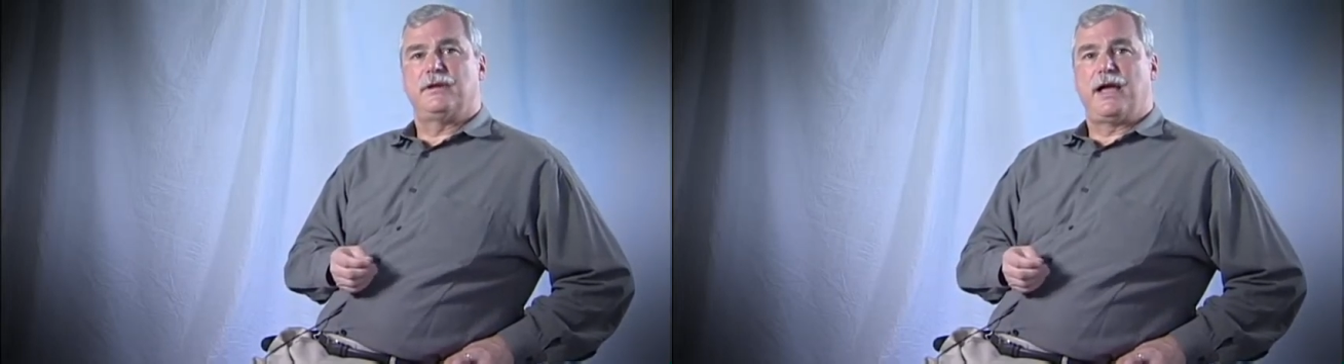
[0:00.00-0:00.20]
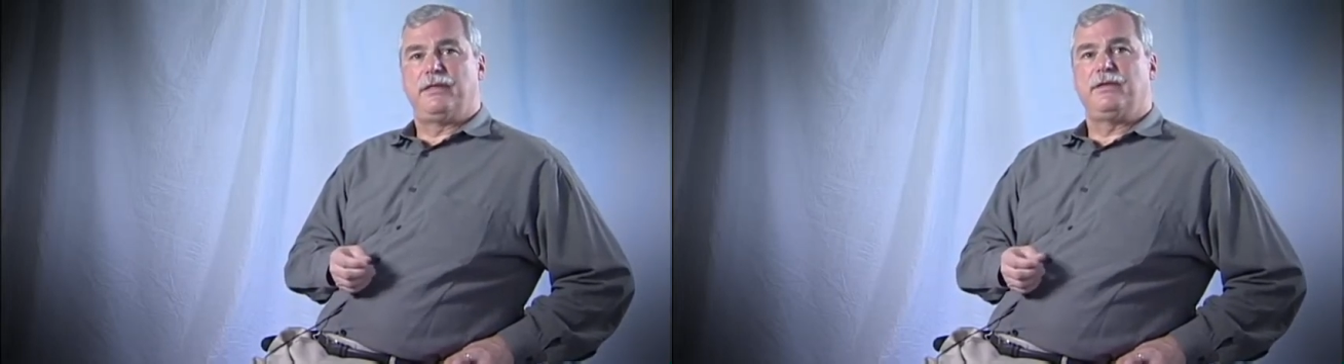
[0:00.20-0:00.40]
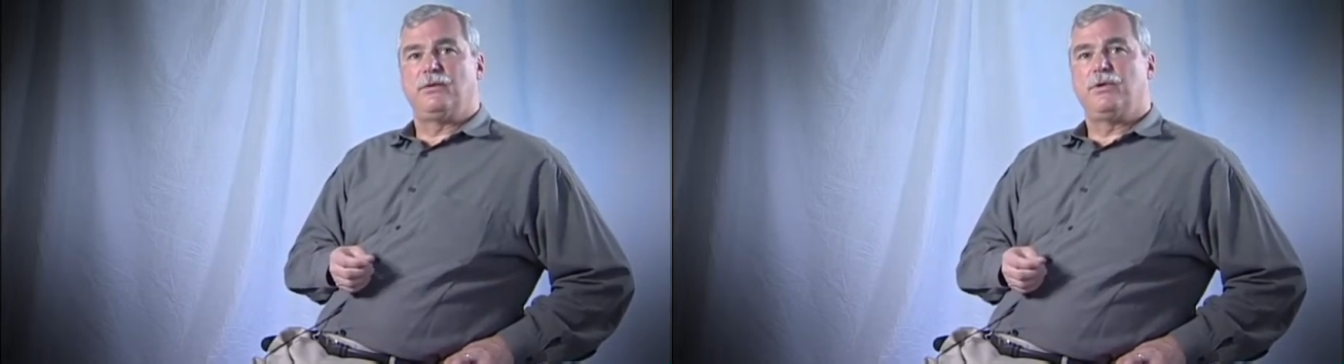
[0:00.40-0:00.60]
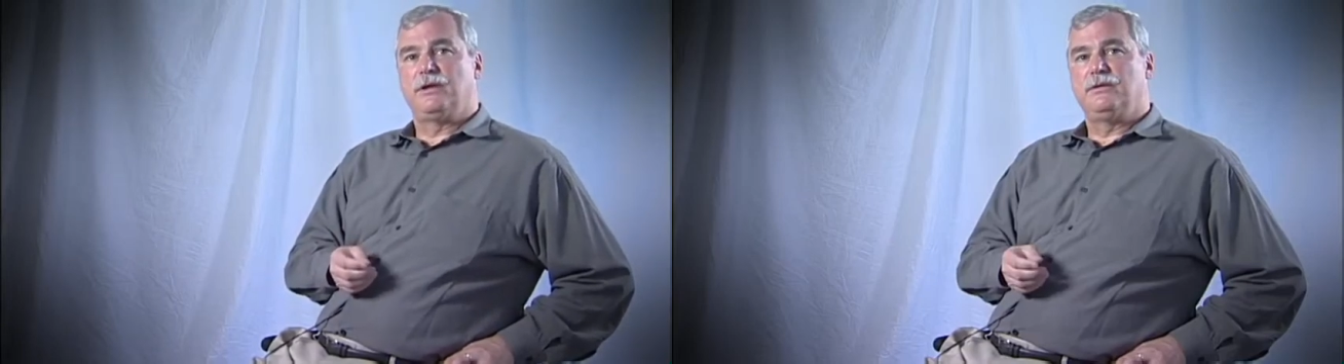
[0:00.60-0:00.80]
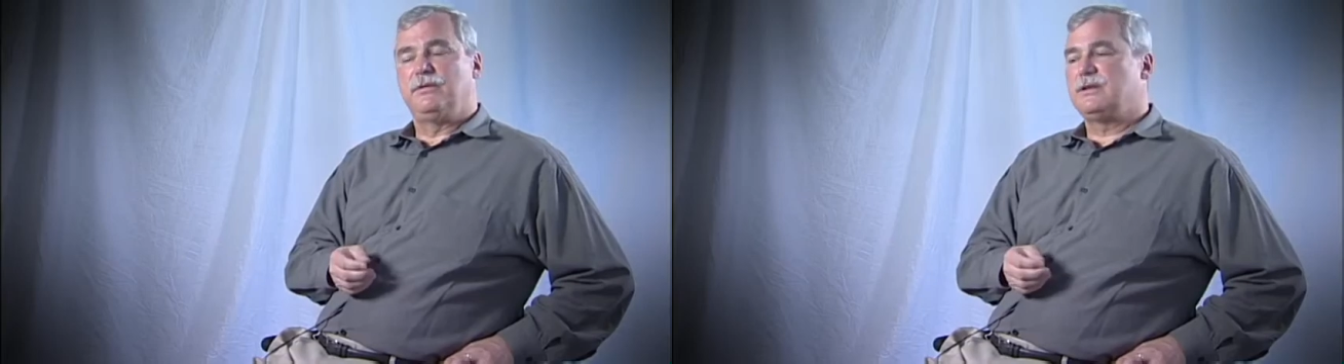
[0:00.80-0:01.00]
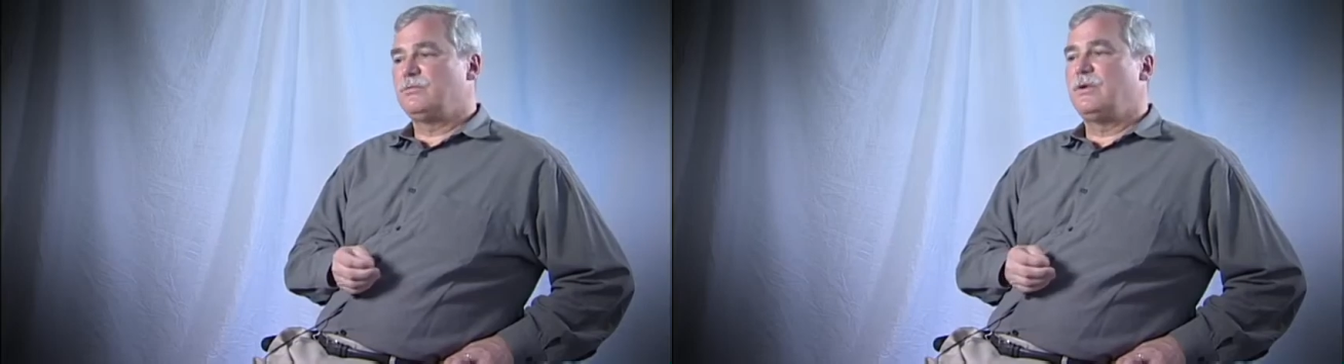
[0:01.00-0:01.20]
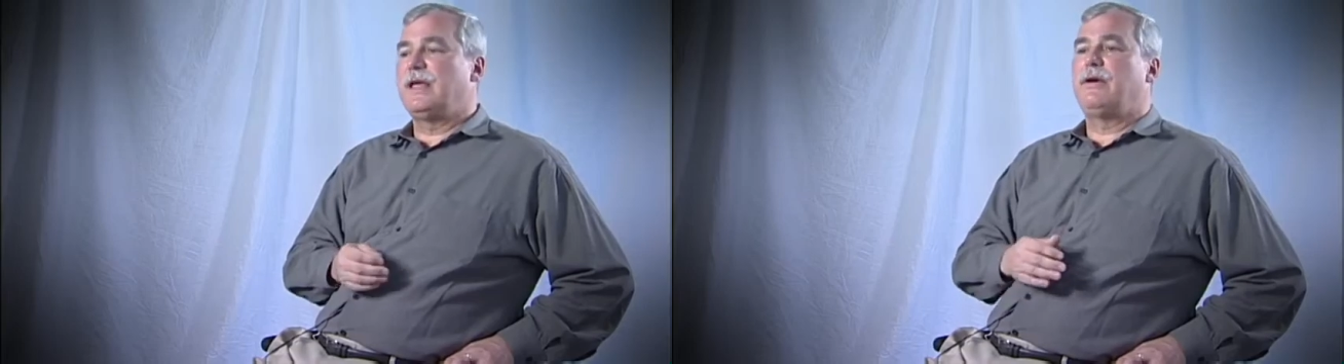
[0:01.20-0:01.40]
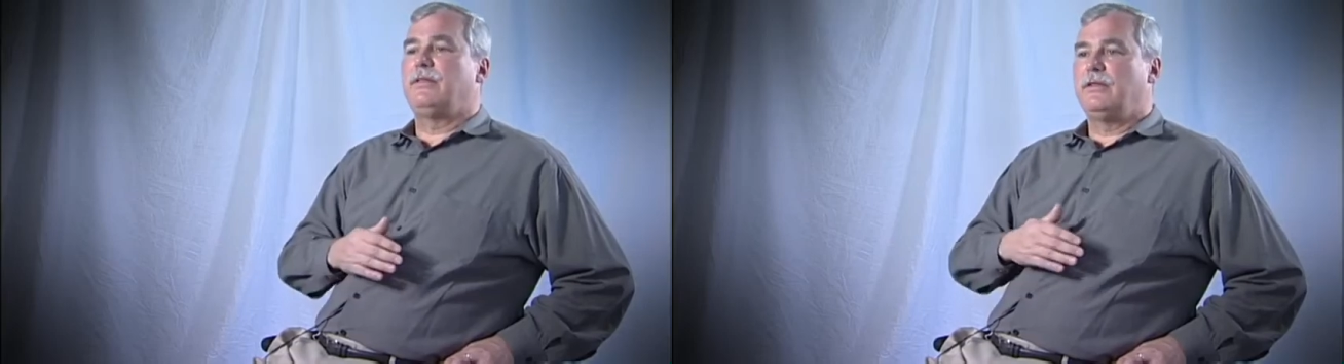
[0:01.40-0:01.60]
I think we could do this
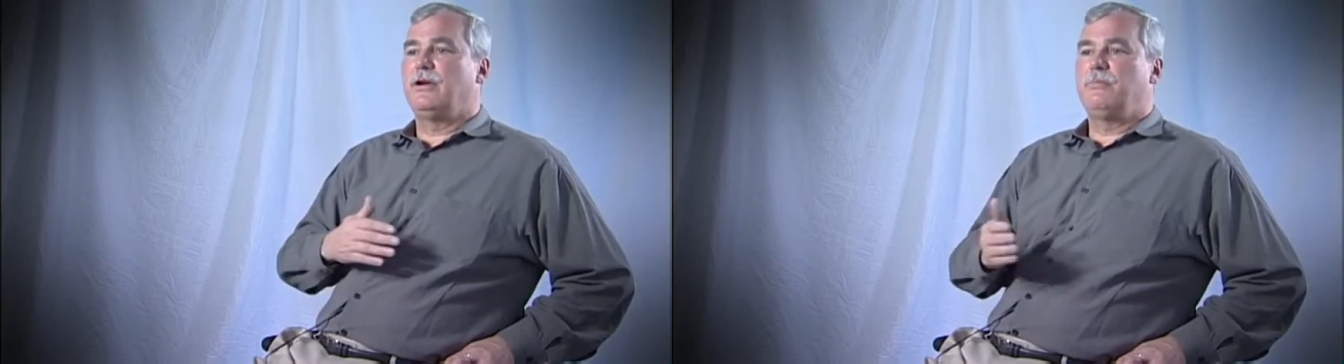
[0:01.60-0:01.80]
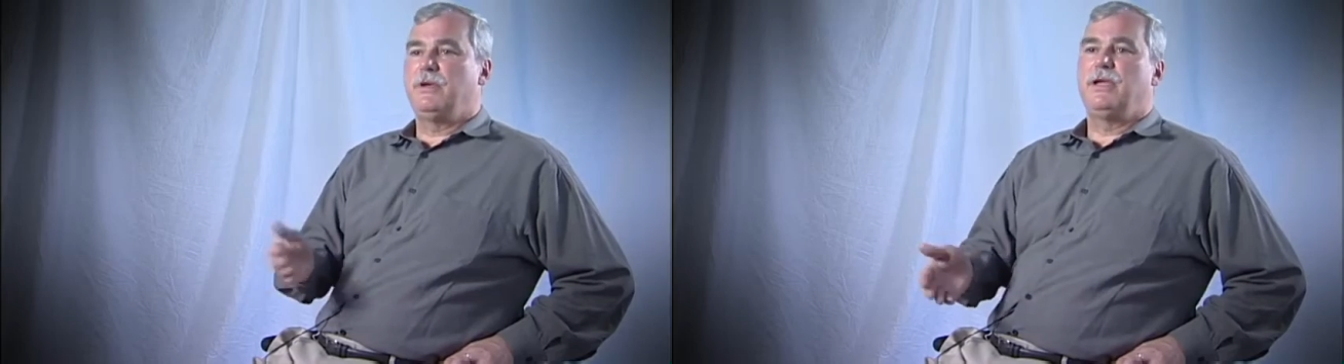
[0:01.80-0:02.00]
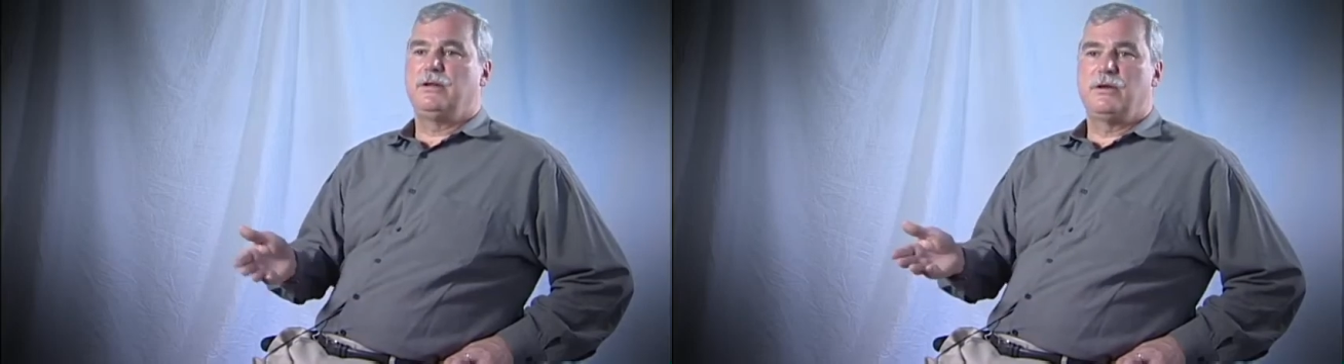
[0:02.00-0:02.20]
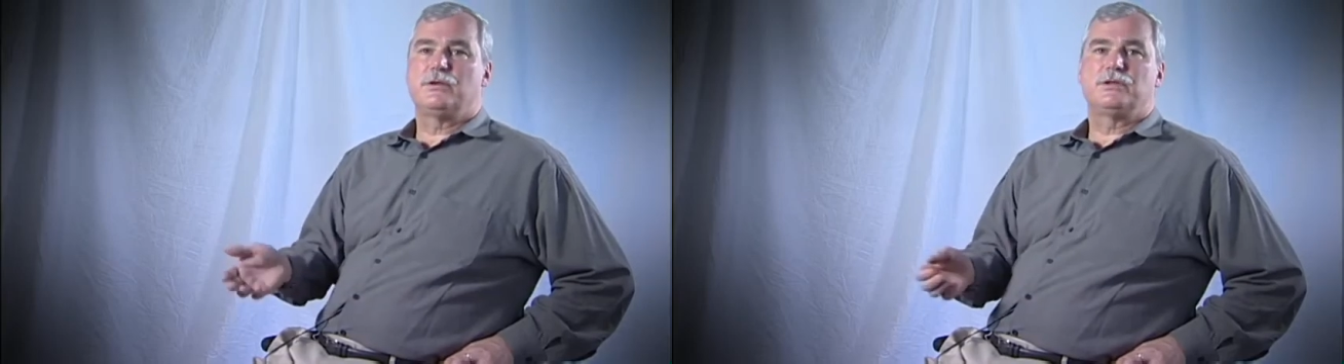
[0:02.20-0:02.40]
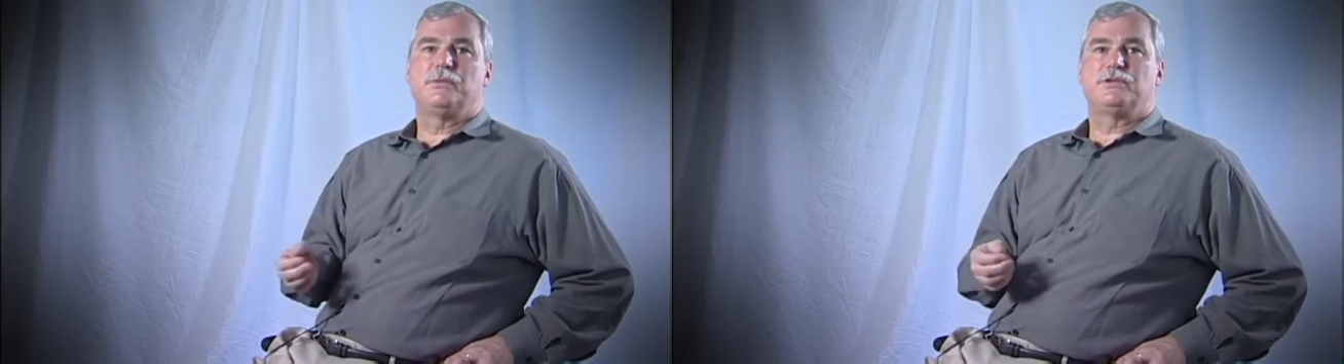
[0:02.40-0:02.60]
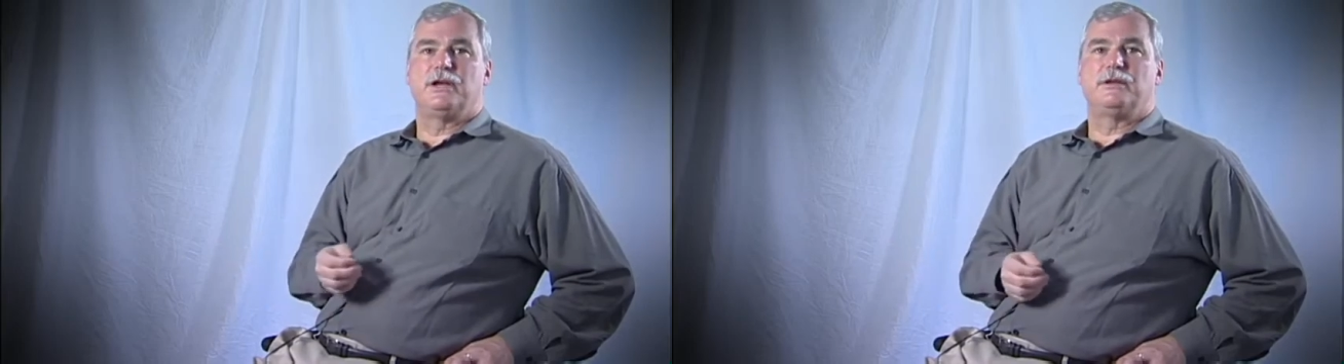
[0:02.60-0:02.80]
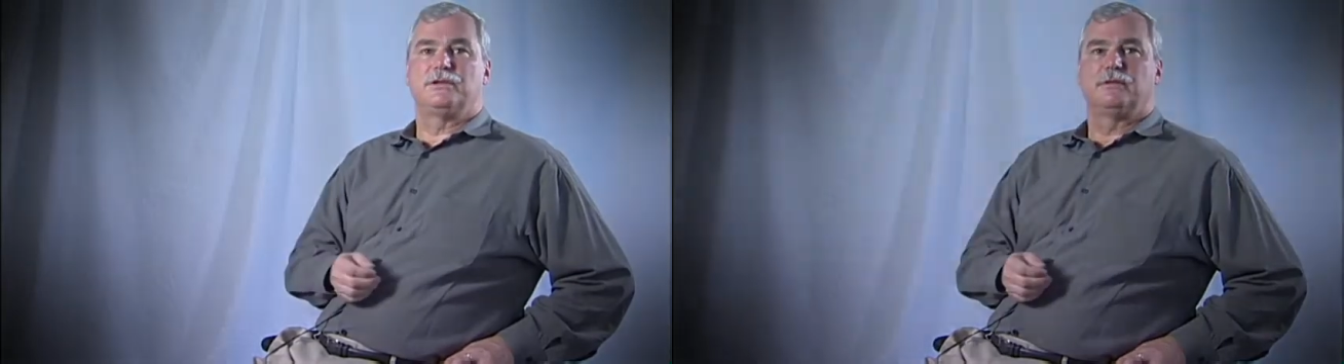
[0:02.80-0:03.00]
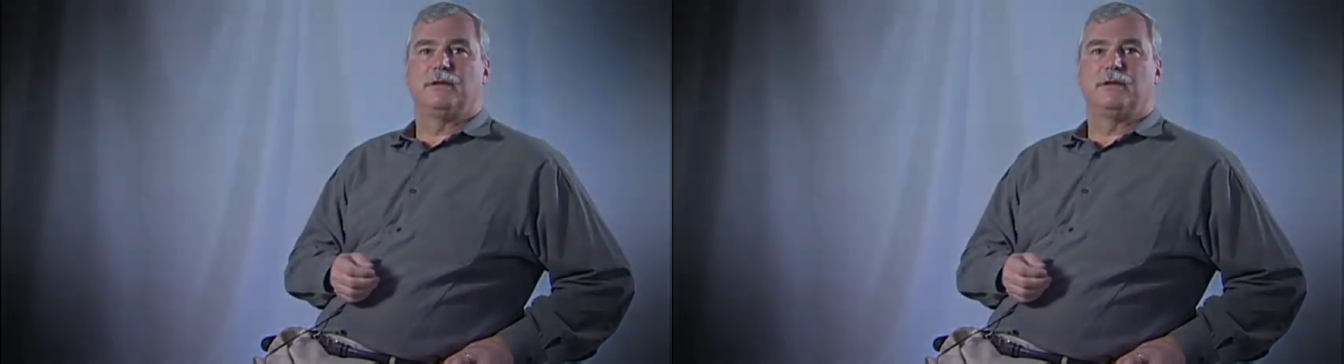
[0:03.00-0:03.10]
without there being noticeable change.